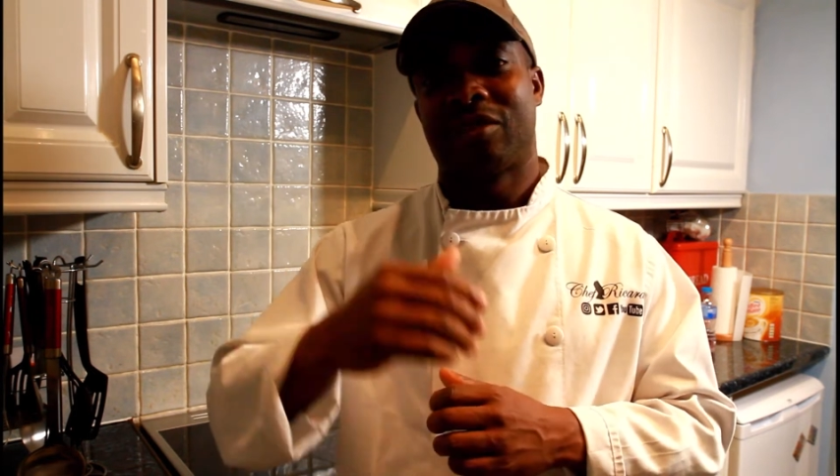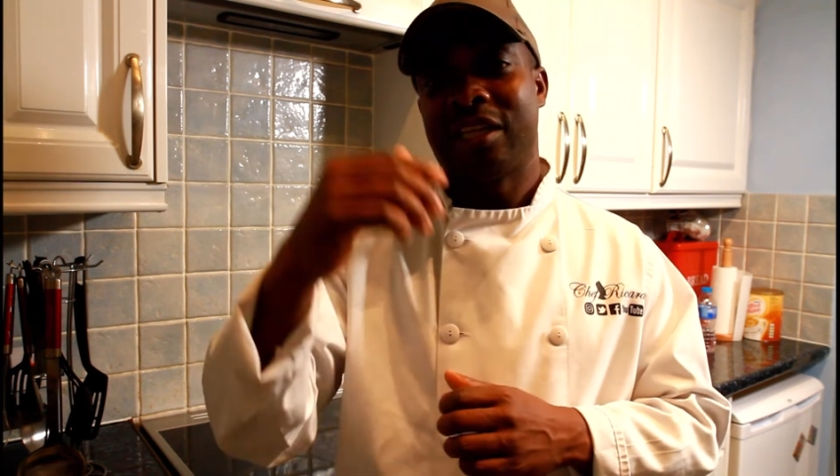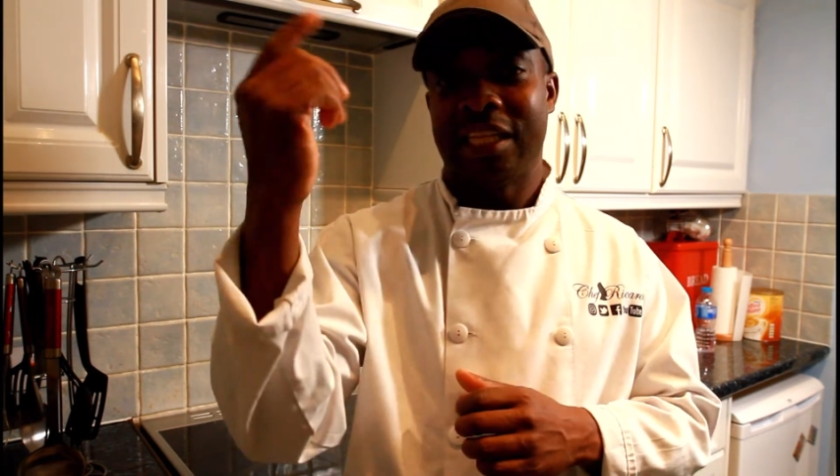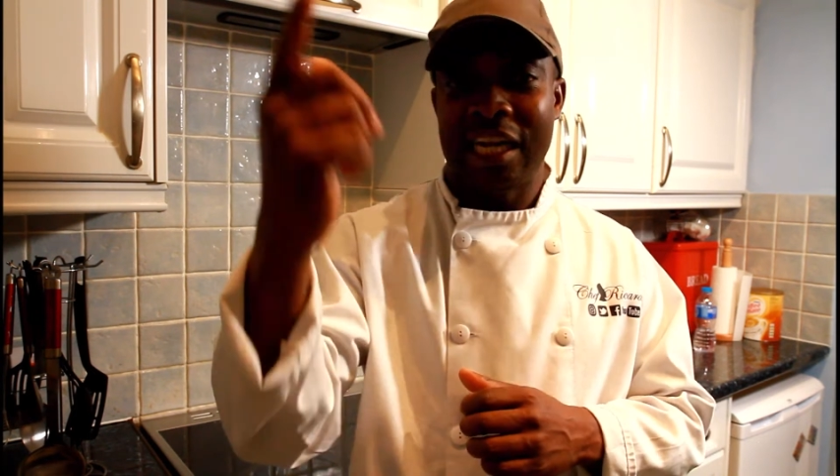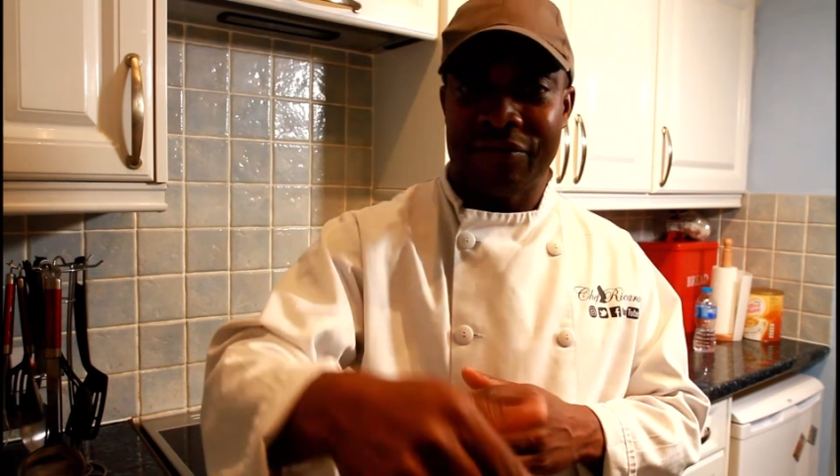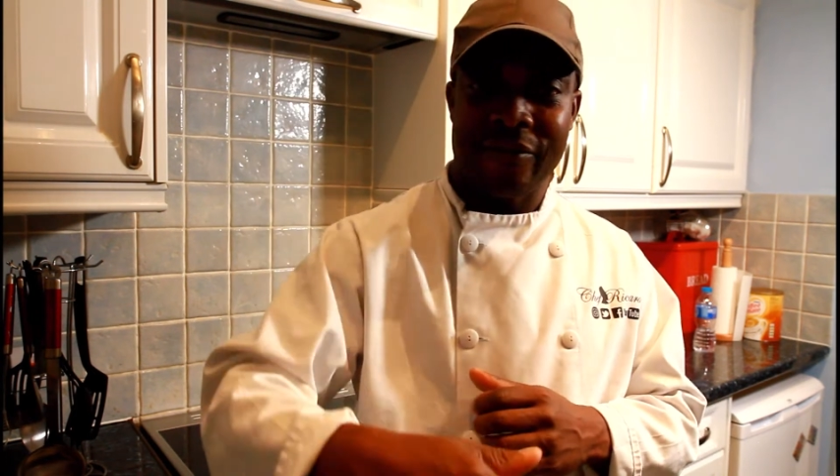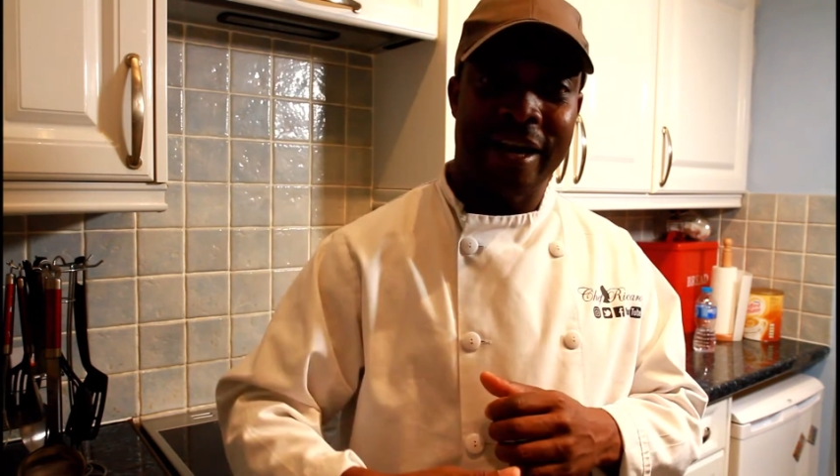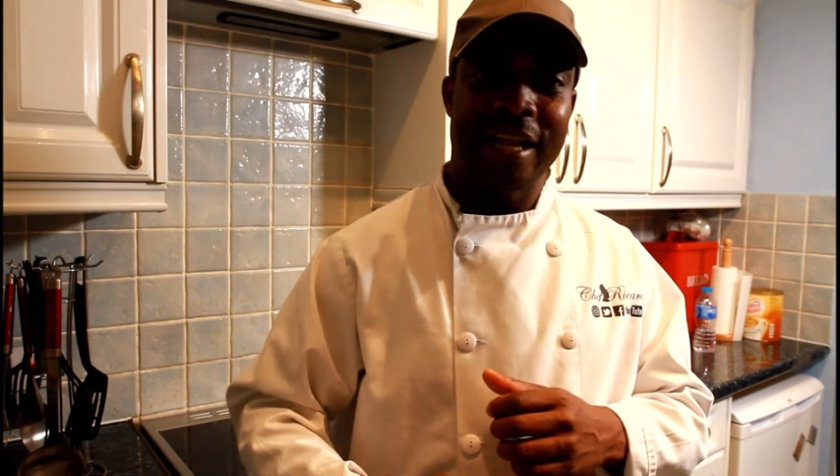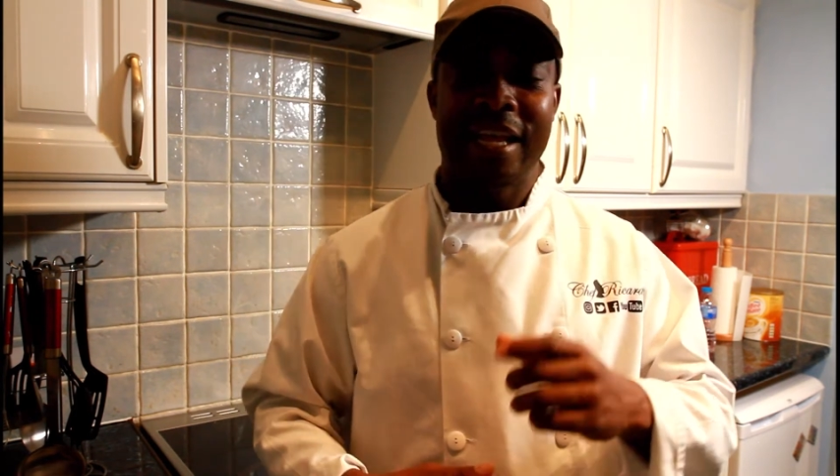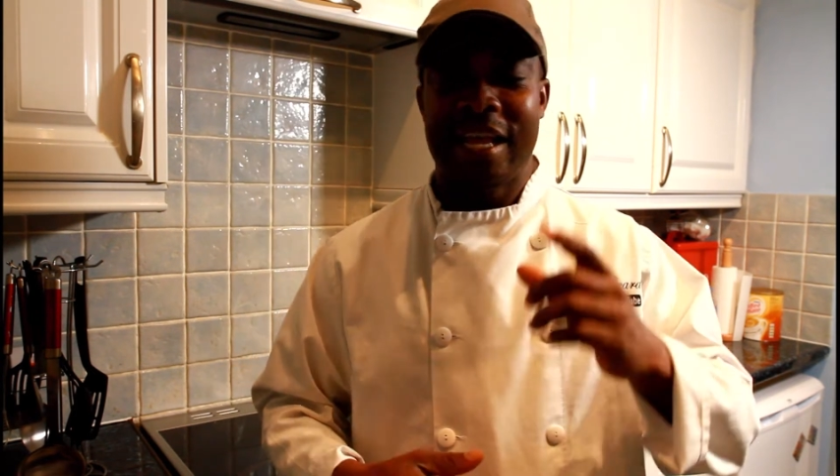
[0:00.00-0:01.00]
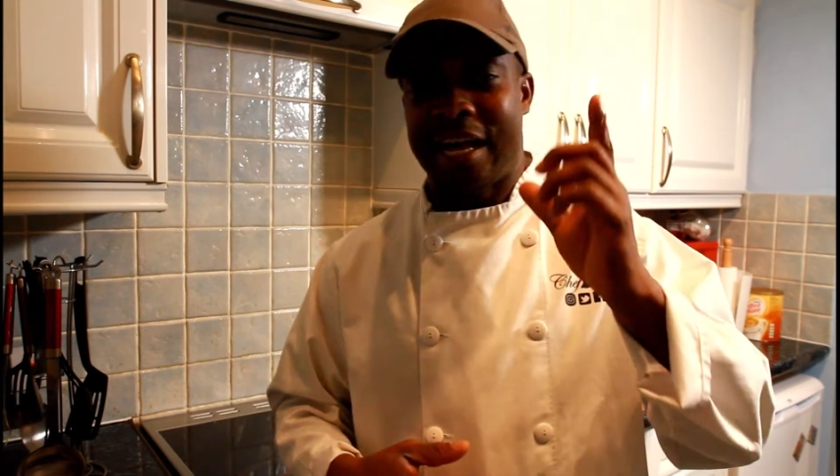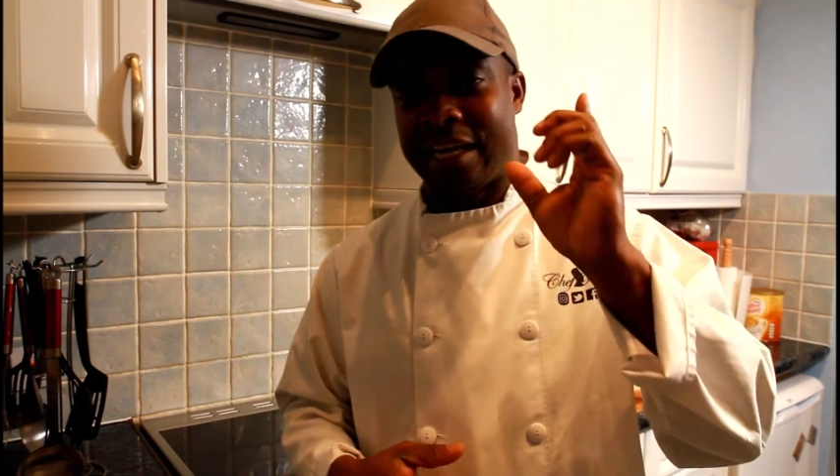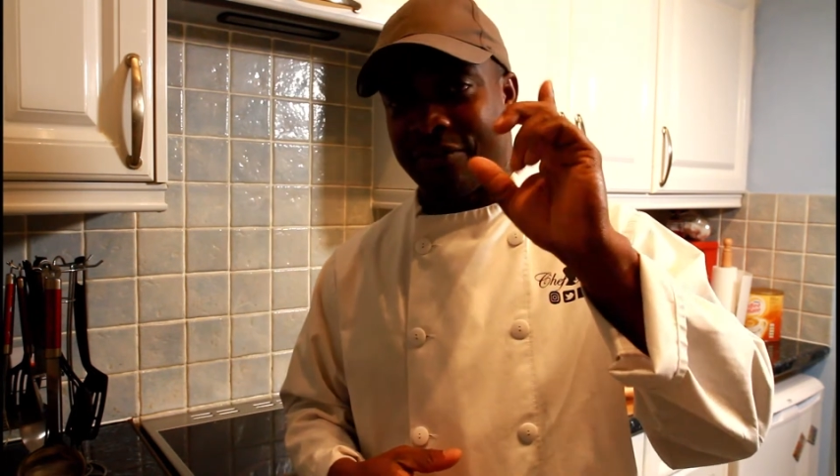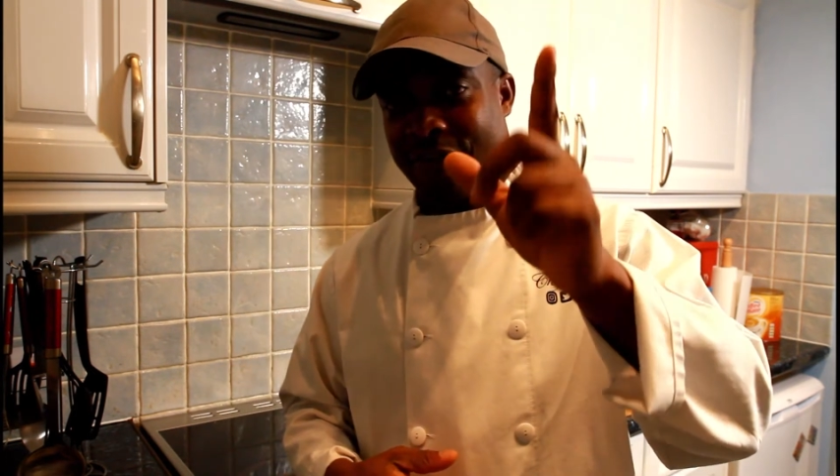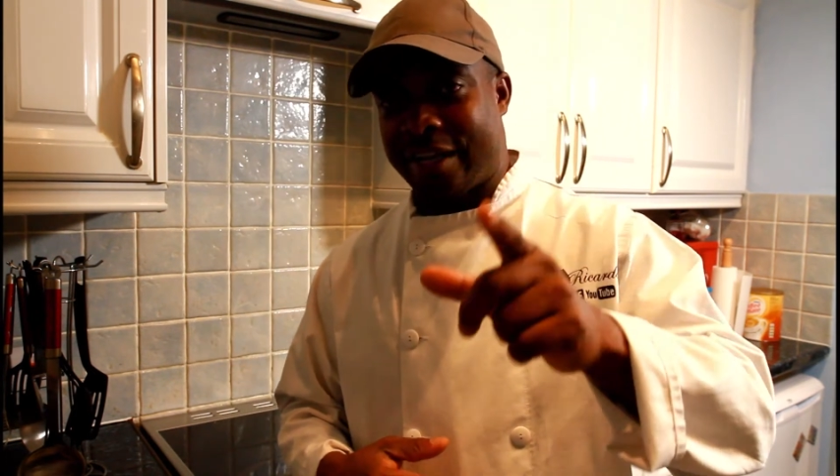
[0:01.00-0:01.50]
tell a friend and a
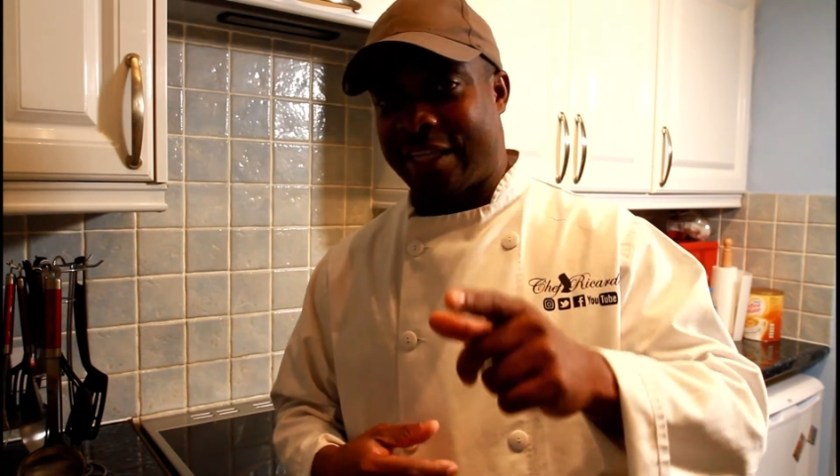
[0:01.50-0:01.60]
friend